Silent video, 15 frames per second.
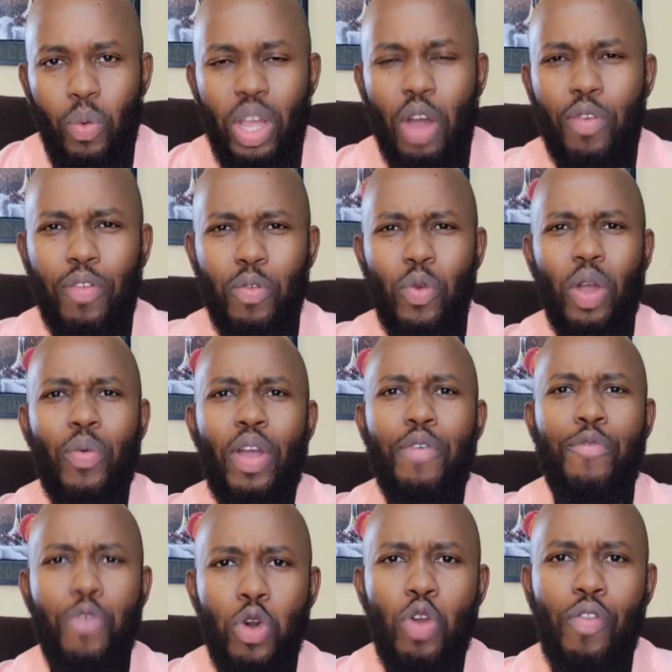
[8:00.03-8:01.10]
We
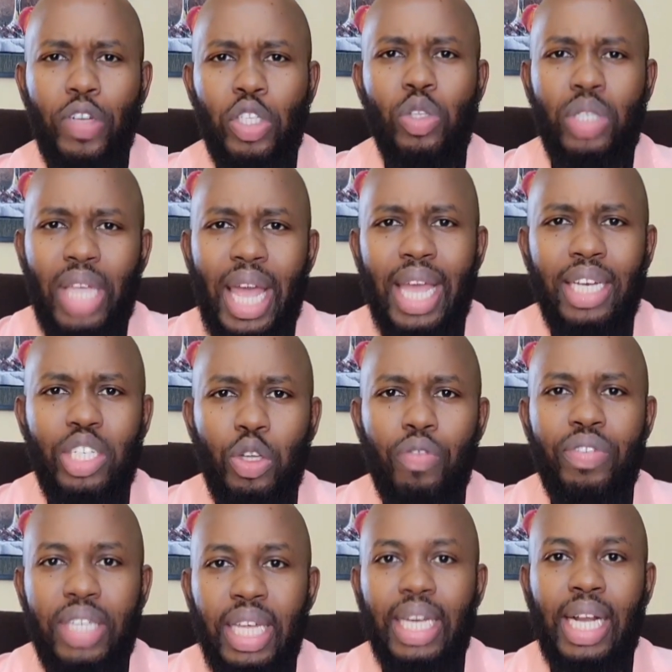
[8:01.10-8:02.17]
are full of a society
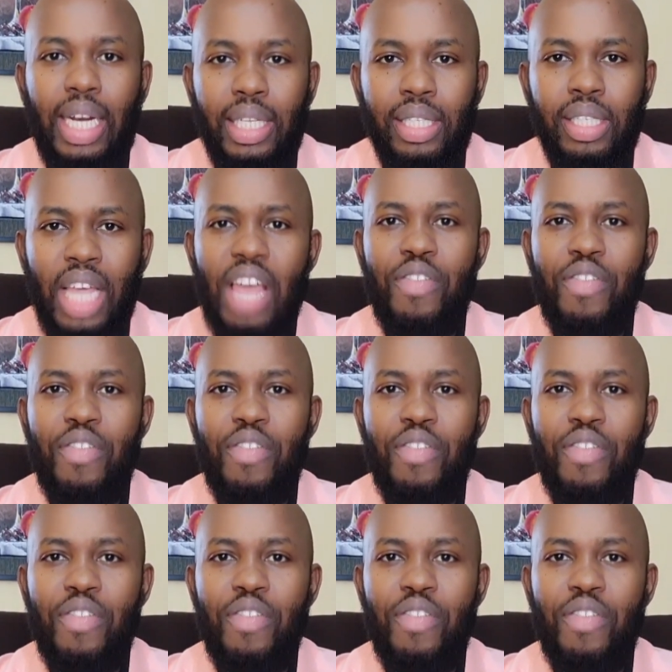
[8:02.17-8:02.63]
of takers.